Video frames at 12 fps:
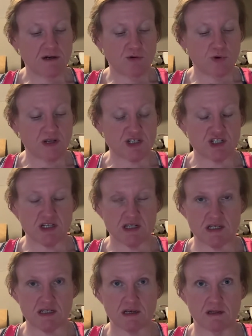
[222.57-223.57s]
which
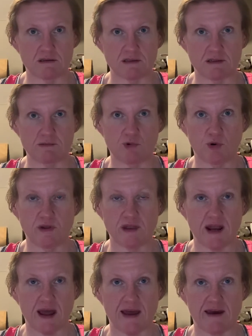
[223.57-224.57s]
is a little more than
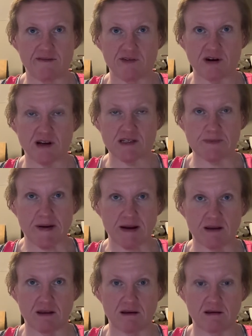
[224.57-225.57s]
I ever
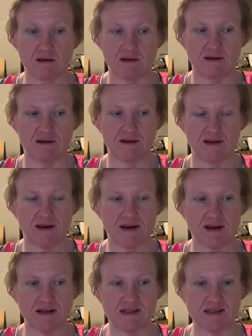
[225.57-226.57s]
expected
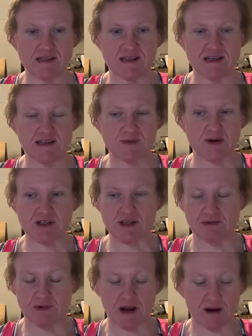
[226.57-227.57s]
to see, especially
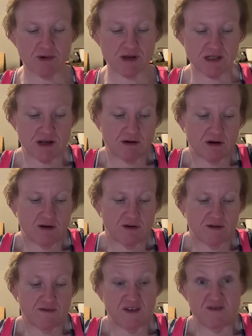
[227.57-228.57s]
when I was,
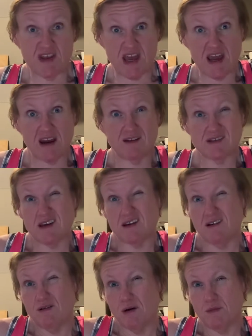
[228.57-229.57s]
158. I was like,
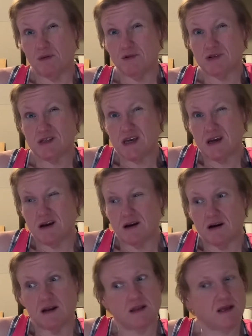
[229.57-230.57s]
oh, I'm almost there.
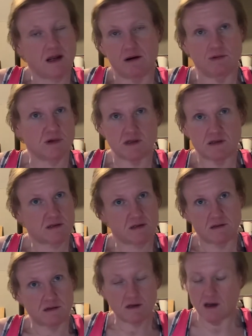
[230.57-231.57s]
And then I was
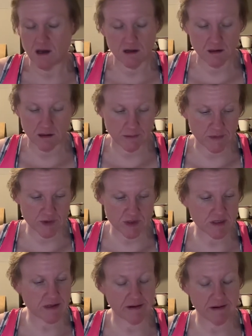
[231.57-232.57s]
not
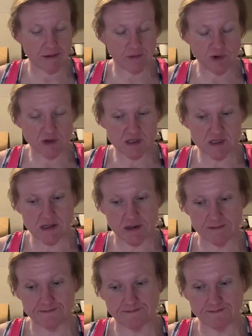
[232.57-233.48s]
almost there anymore. So